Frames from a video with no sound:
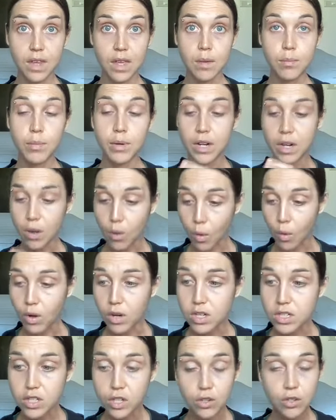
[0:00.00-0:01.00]
But in order
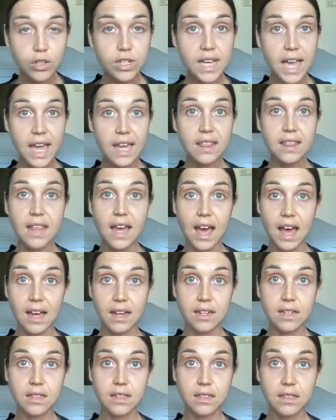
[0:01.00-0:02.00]
to create
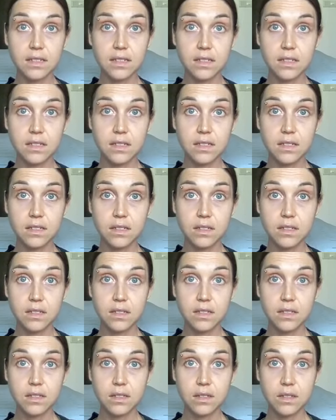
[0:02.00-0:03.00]
that,
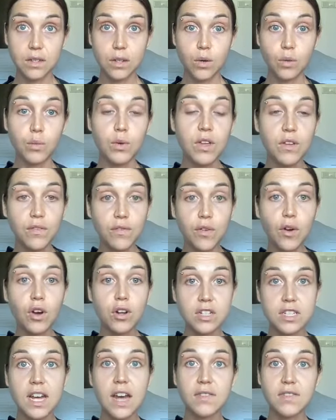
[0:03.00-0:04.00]
we
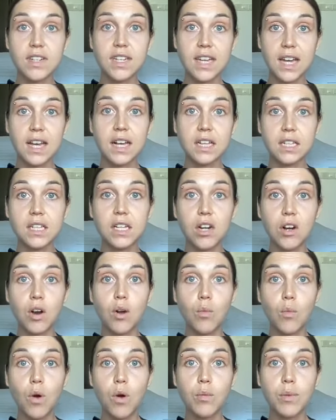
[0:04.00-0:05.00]
first have to get clear
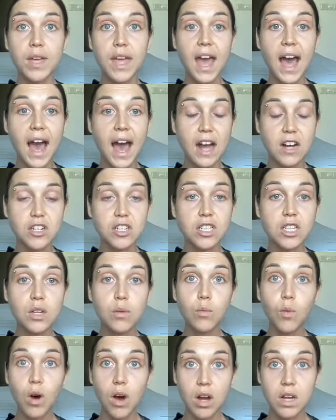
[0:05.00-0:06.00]
on what we actually
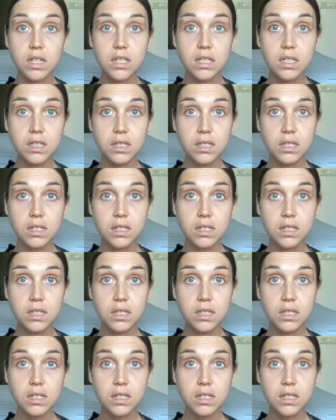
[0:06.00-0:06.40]
want